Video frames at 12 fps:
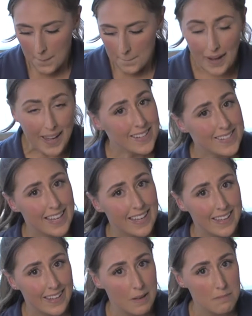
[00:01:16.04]
But
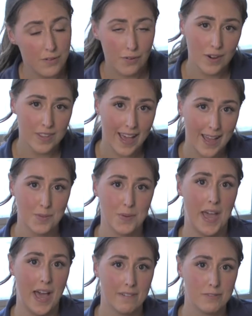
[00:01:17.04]
before that,
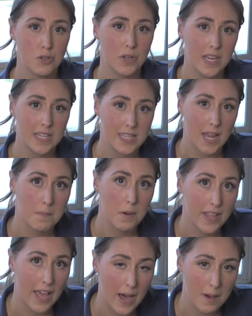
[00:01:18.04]
we have to get it set up
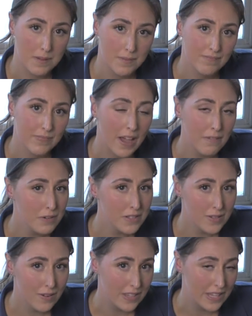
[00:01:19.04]
on the app.
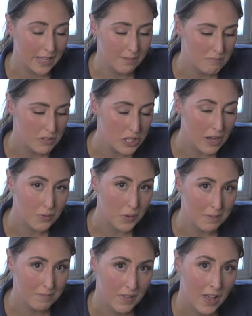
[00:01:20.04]
Everyone's favorite thing,
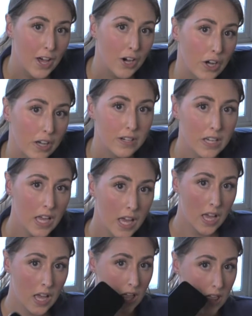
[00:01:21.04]
software. Luckily,
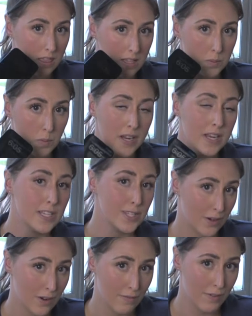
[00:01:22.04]
this one is
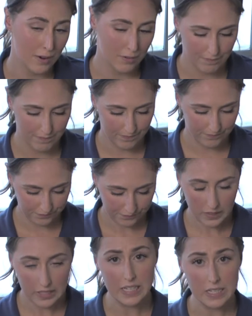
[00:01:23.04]
on our phone.
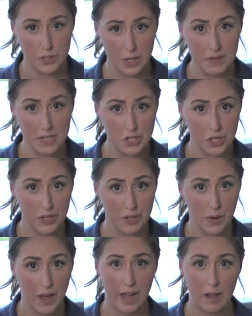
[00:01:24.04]
So I'm gonna show
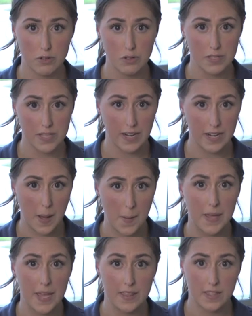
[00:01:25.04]
you how to set it
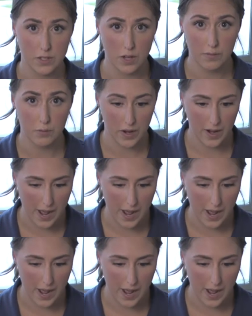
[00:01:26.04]
up in the software